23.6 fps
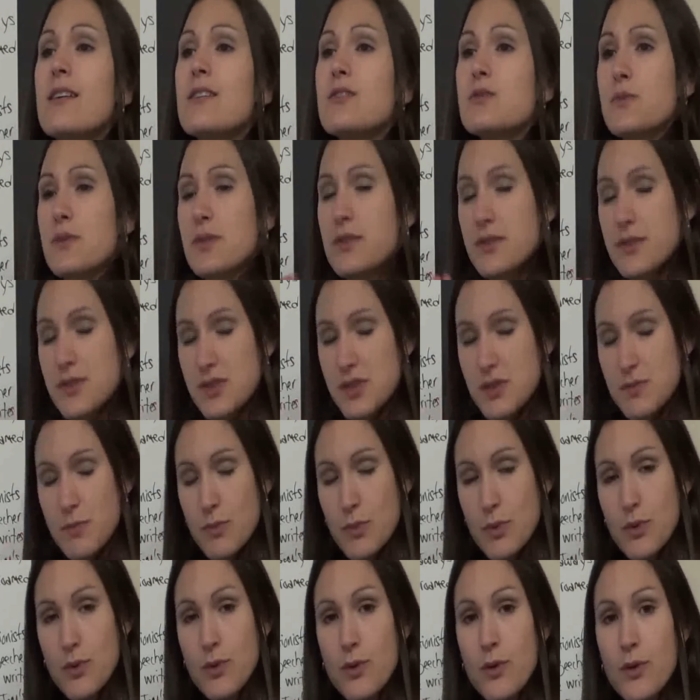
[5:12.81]
is to
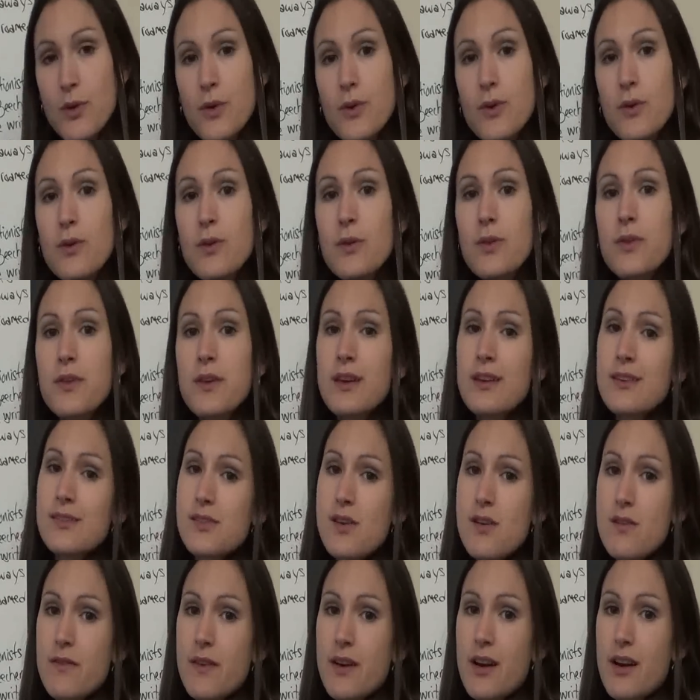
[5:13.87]
smooth things
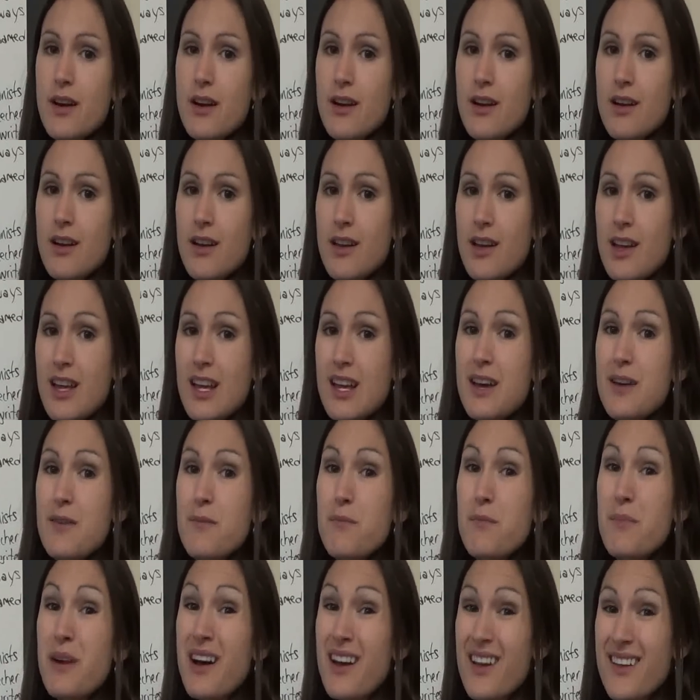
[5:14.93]
over,
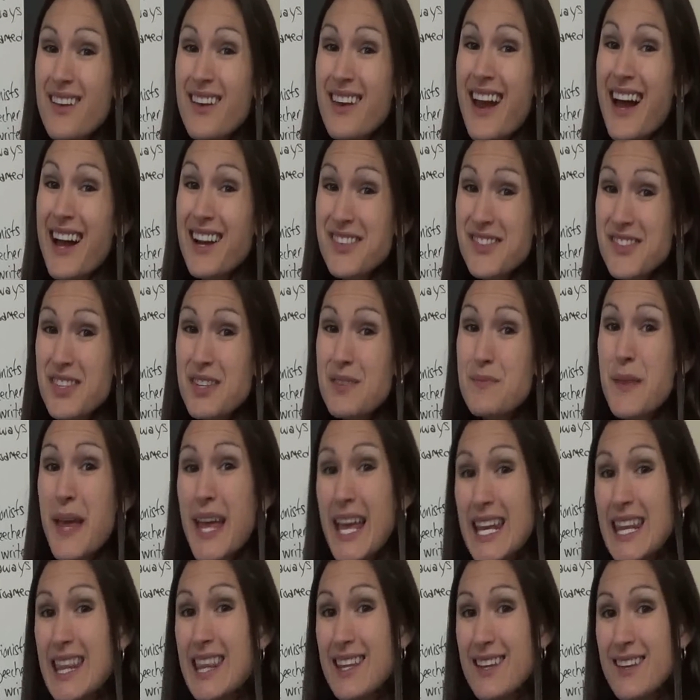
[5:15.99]
but it actually
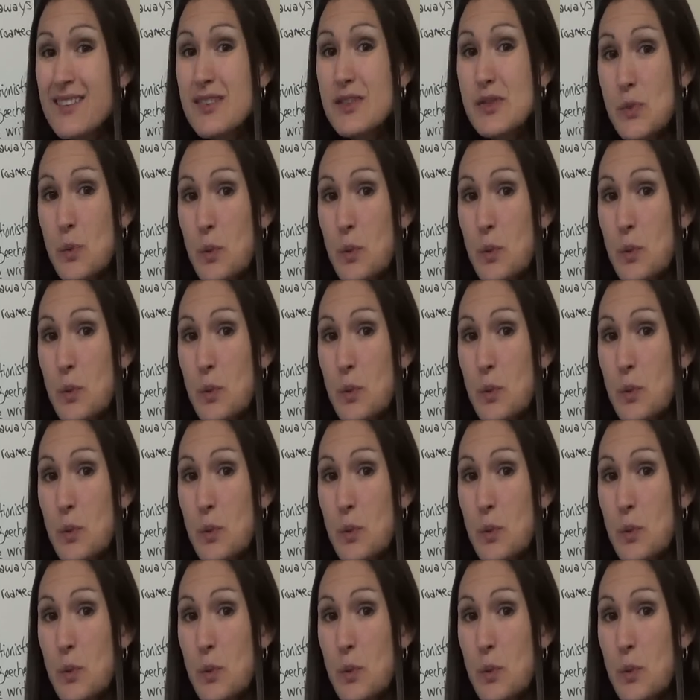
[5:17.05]
made things